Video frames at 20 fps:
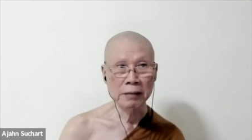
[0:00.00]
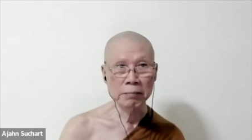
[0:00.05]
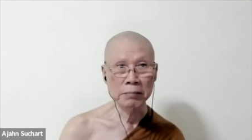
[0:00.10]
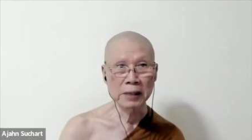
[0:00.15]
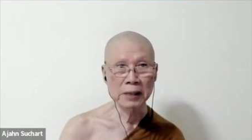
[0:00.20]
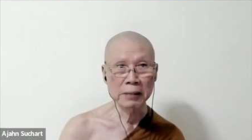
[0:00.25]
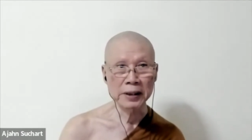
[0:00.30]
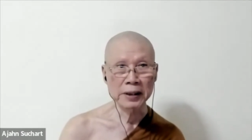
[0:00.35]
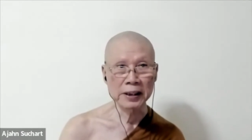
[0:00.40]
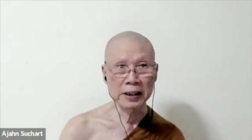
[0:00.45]

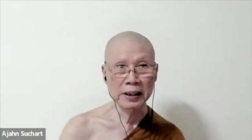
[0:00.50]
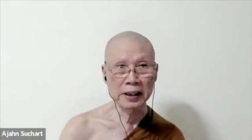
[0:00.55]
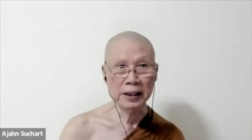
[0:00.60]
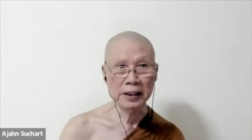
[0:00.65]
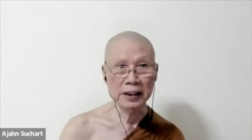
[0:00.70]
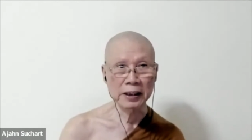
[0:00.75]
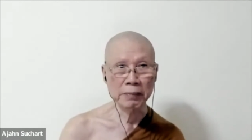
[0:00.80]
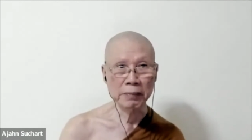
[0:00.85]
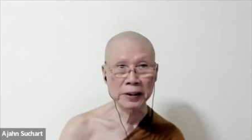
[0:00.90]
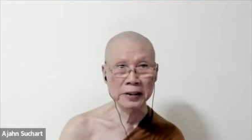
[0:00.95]
Maybe
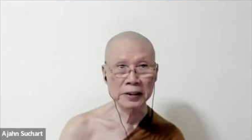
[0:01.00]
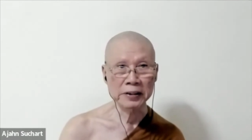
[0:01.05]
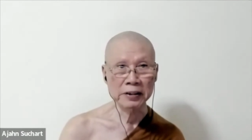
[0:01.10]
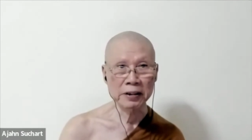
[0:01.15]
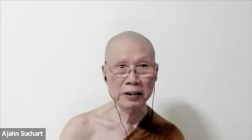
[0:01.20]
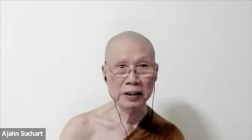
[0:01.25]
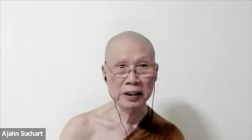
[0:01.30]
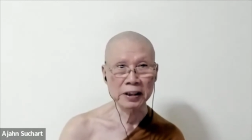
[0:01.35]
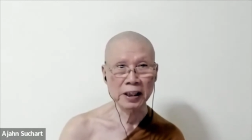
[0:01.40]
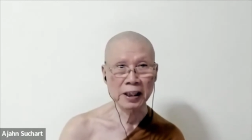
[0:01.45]
it depends
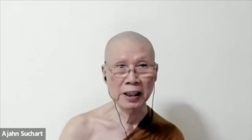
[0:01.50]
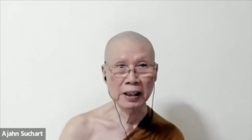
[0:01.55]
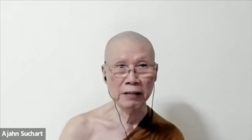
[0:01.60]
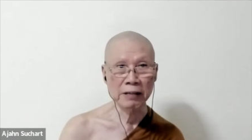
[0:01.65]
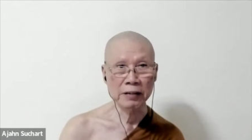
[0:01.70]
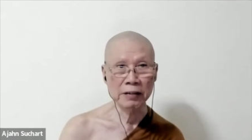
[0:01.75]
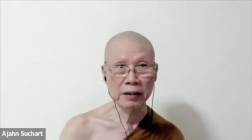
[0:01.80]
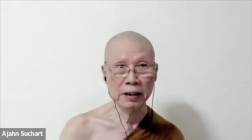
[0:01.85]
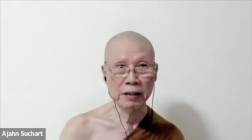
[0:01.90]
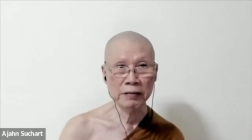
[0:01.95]
on the
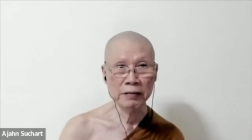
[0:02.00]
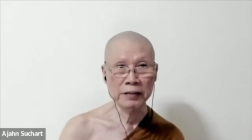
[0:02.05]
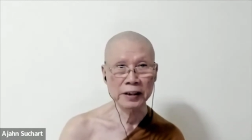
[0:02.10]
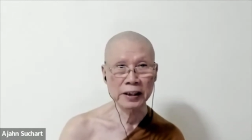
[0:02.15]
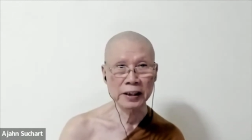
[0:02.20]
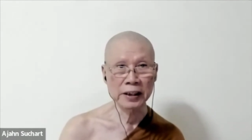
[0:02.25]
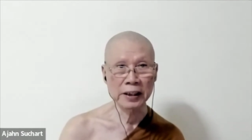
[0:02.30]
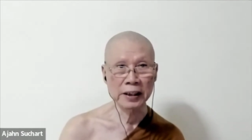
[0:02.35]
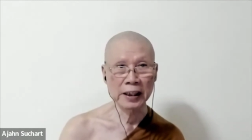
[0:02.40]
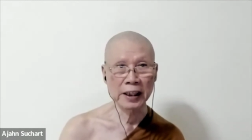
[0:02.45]
level of
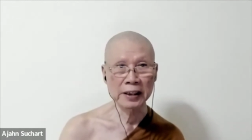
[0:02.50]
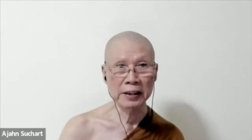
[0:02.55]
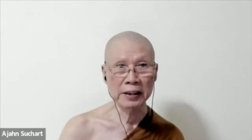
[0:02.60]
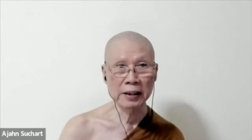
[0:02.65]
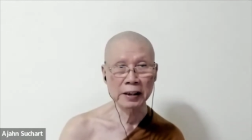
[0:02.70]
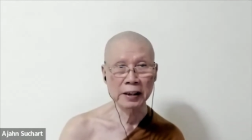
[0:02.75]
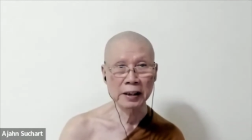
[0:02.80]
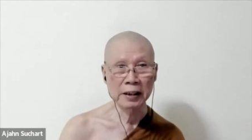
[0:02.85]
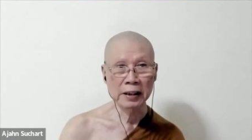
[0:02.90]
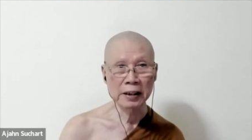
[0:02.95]
their
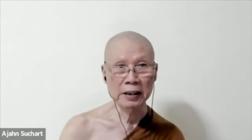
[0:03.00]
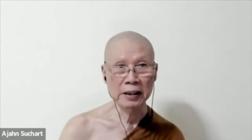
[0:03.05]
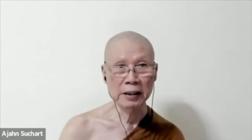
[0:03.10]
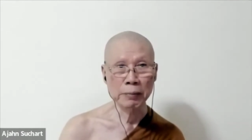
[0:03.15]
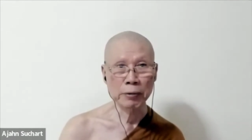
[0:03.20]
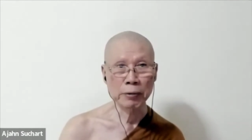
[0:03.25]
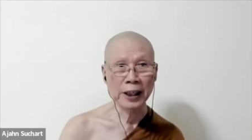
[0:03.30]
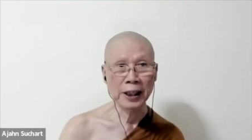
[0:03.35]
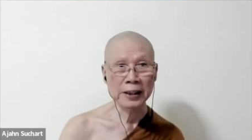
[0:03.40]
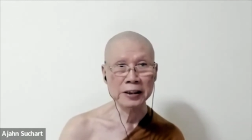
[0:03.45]
the
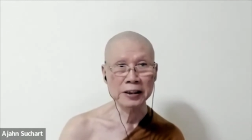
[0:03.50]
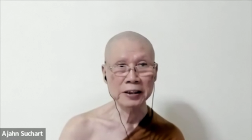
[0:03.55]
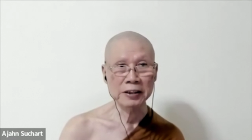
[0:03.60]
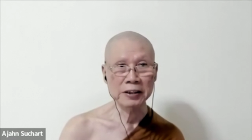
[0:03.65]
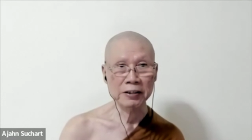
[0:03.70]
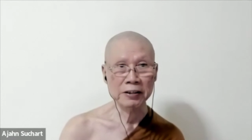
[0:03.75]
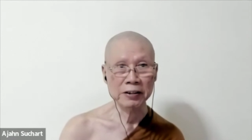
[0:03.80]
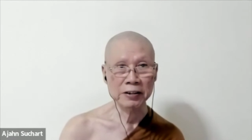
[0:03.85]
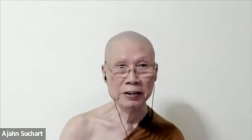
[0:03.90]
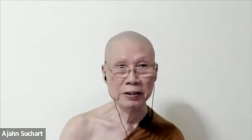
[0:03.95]

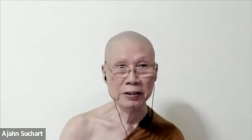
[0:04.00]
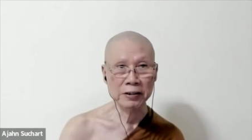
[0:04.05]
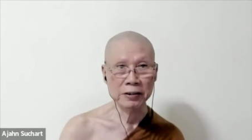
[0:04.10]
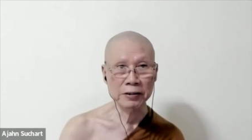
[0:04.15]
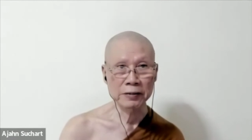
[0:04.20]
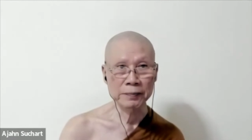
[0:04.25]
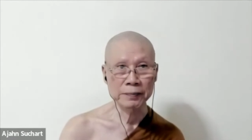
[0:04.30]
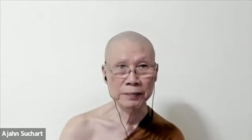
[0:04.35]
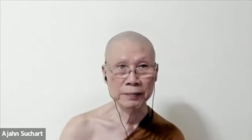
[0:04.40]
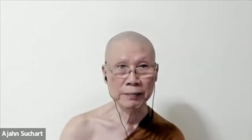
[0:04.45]
practice also.